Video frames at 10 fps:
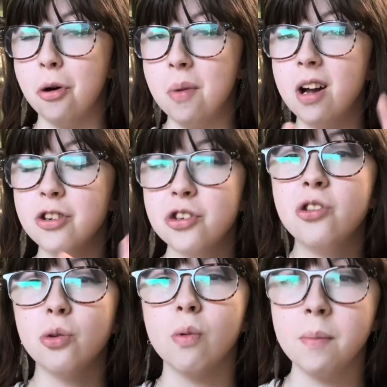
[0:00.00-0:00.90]
much
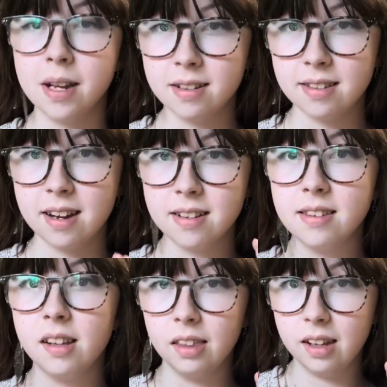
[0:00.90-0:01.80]
to romanticize
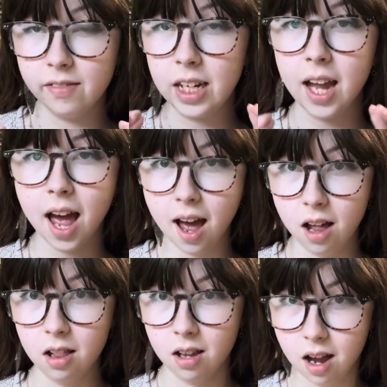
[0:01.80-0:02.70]
the living
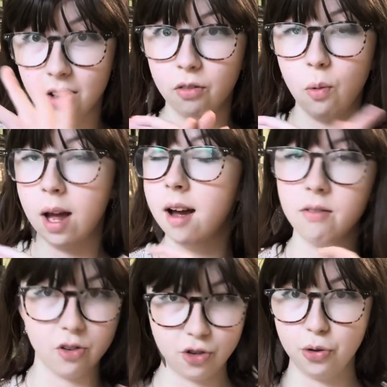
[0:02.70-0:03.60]
hell out of
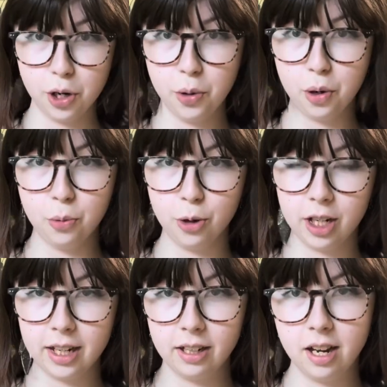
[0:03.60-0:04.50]
whatever story you are
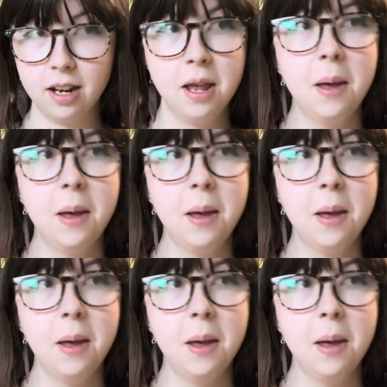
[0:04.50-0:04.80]
working on.